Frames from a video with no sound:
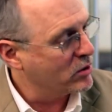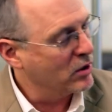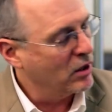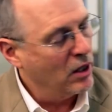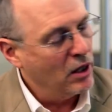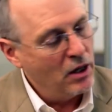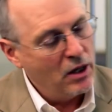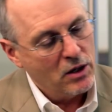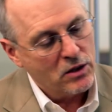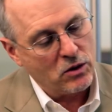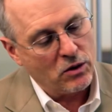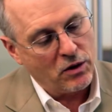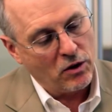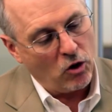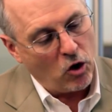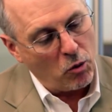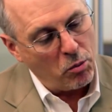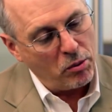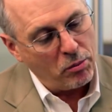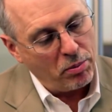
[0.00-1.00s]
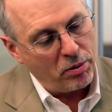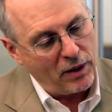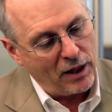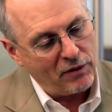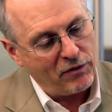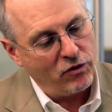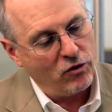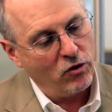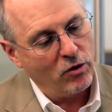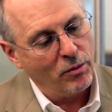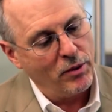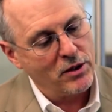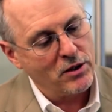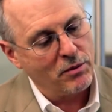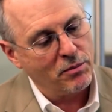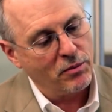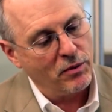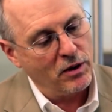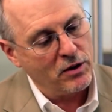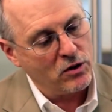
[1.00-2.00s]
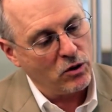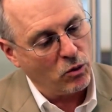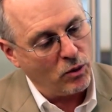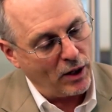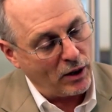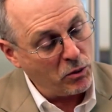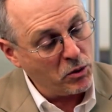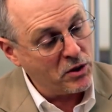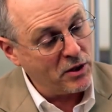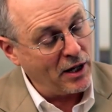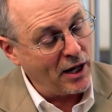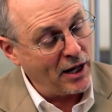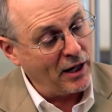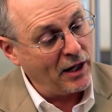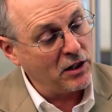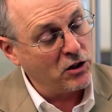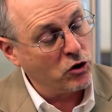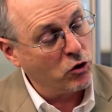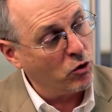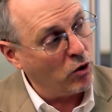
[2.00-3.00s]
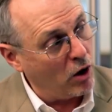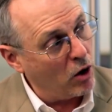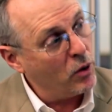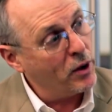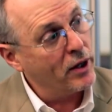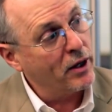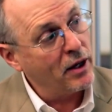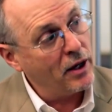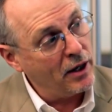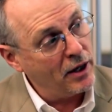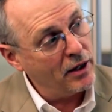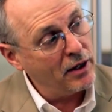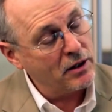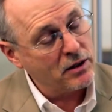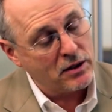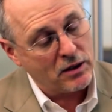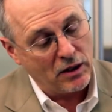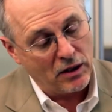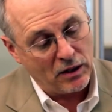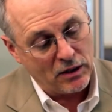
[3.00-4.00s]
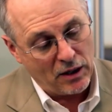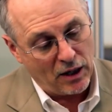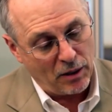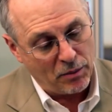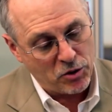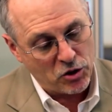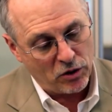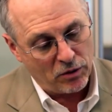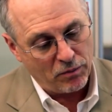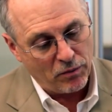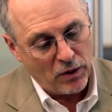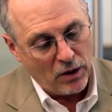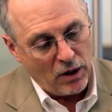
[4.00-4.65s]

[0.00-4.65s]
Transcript: Mm-hmm. So the open platform is a, is a requisite, and it's growing in its adoption.